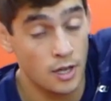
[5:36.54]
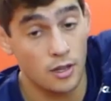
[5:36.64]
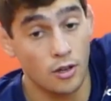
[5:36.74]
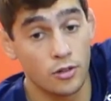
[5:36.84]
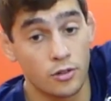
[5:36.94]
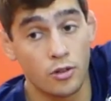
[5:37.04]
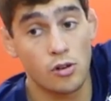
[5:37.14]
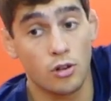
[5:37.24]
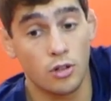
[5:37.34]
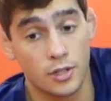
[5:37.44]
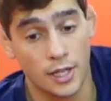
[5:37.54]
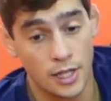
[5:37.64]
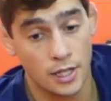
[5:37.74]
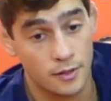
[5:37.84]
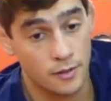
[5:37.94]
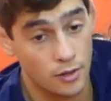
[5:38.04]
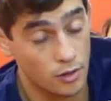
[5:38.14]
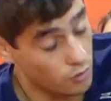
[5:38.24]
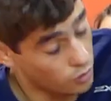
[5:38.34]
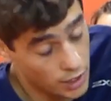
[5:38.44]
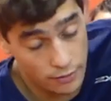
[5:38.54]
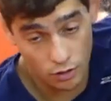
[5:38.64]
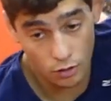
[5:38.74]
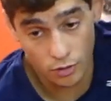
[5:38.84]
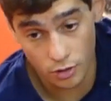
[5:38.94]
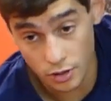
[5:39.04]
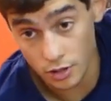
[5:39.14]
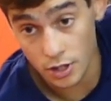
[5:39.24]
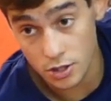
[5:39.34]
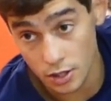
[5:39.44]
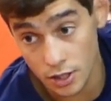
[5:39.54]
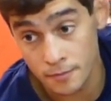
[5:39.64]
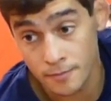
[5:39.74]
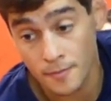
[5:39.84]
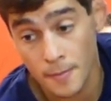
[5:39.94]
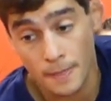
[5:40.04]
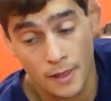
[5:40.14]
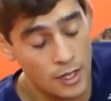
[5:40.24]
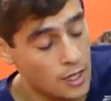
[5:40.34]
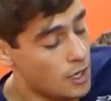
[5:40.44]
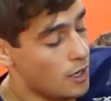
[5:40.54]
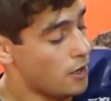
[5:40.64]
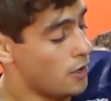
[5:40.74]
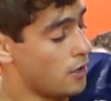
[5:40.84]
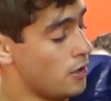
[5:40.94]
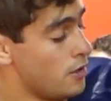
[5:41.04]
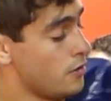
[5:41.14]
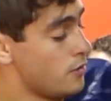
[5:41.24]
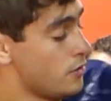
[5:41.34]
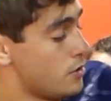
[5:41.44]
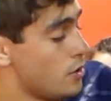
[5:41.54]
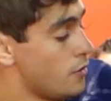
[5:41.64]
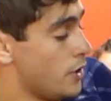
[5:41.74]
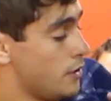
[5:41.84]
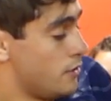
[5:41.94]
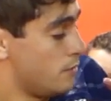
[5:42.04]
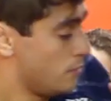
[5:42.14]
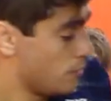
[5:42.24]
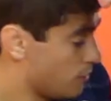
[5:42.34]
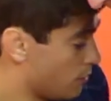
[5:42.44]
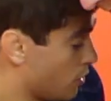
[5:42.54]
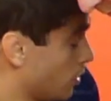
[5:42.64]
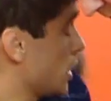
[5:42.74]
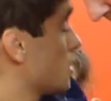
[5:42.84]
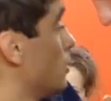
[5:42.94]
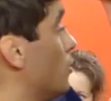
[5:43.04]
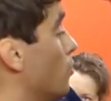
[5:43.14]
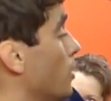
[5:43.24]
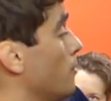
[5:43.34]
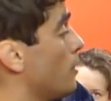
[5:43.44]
The underhook or collar tie, or even overhook actually, are stuff that connects me to him